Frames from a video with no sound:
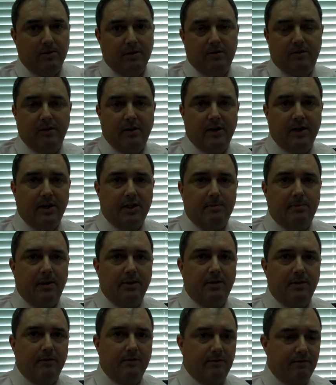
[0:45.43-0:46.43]
It's a very
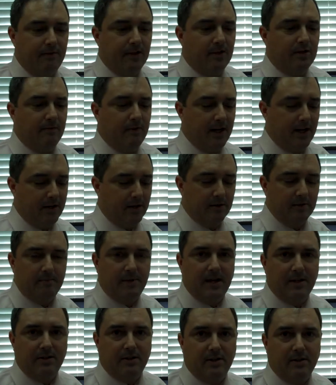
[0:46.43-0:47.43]
expensive fish finder,
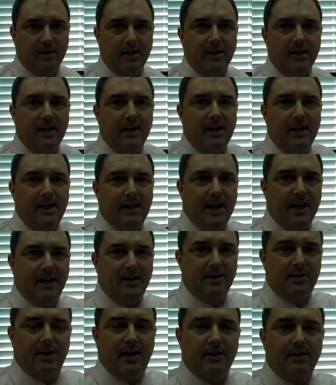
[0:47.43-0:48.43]
basically, and
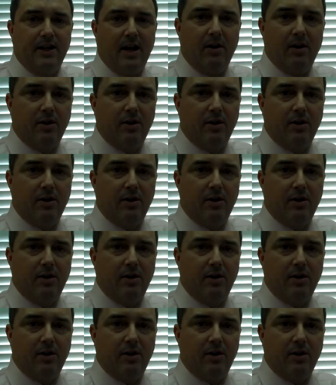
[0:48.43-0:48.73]
it sends out